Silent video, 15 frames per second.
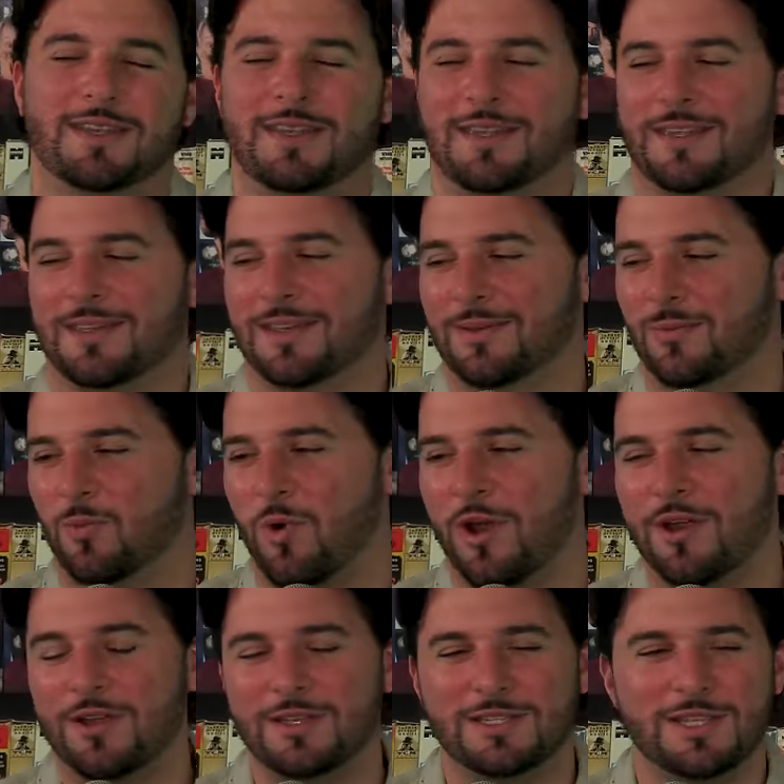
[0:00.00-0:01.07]
like,
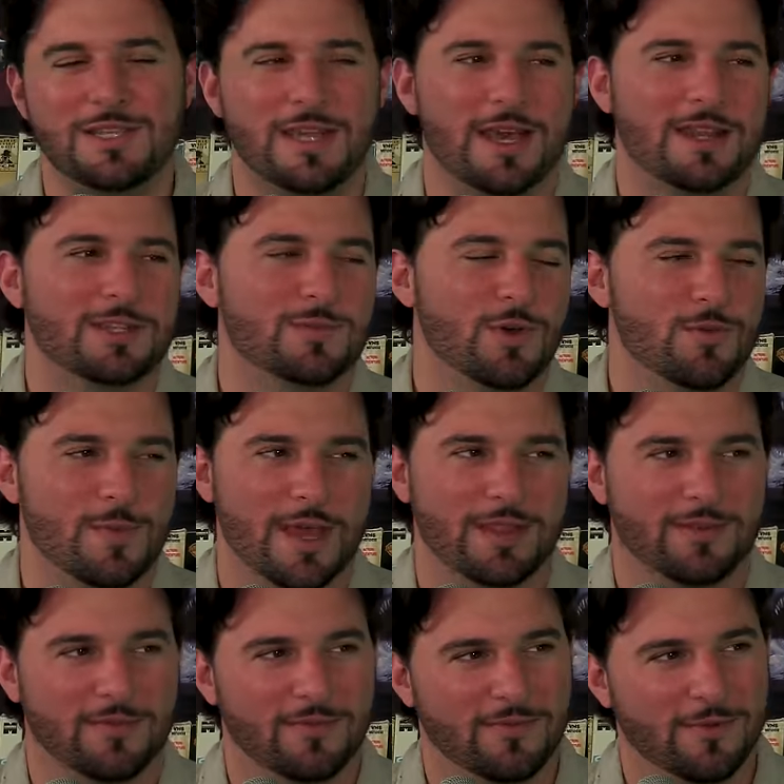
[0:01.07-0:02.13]
where does he get his
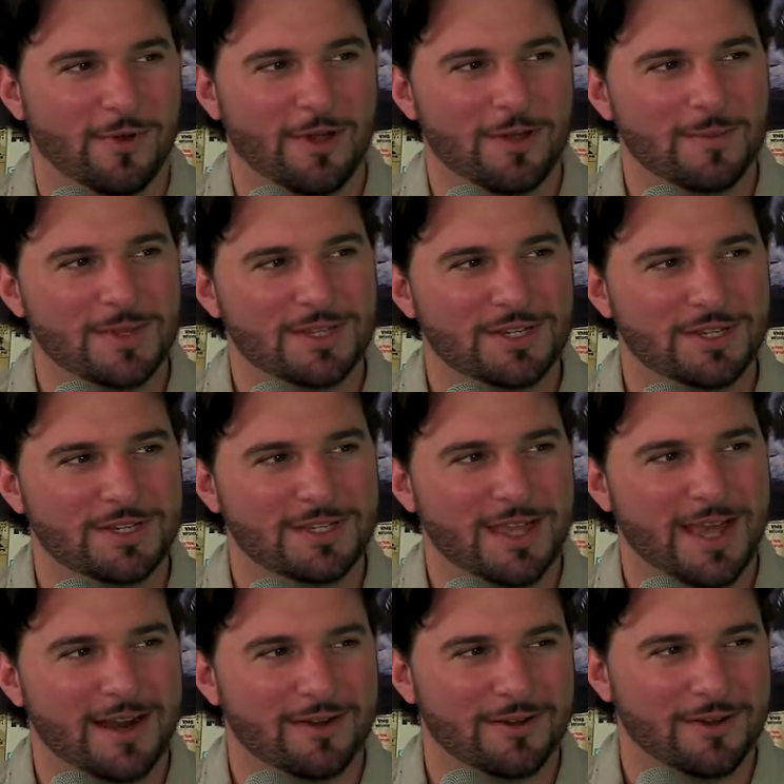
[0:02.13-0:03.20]
momentum from? It just,
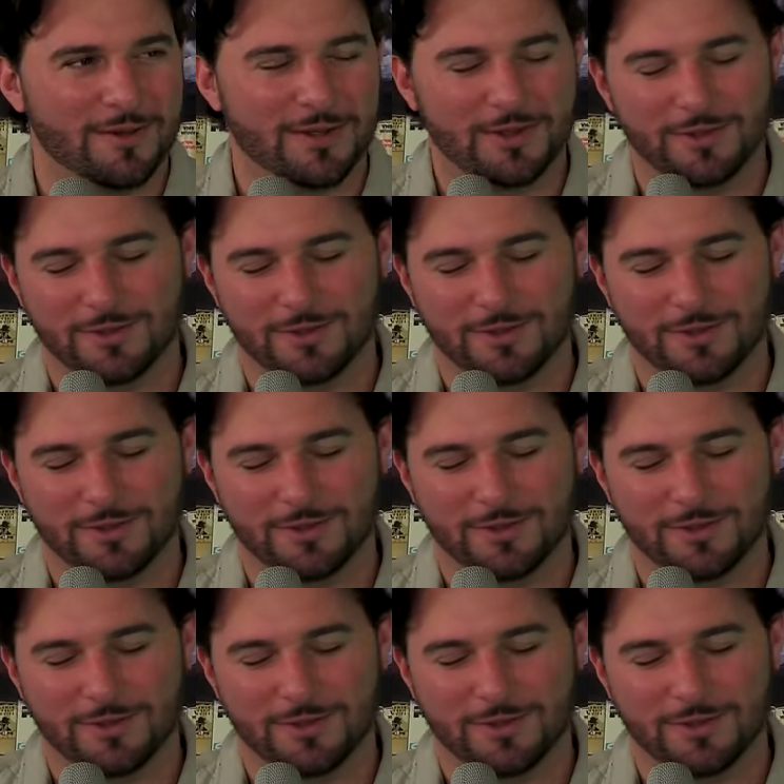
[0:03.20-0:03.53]
I don't know.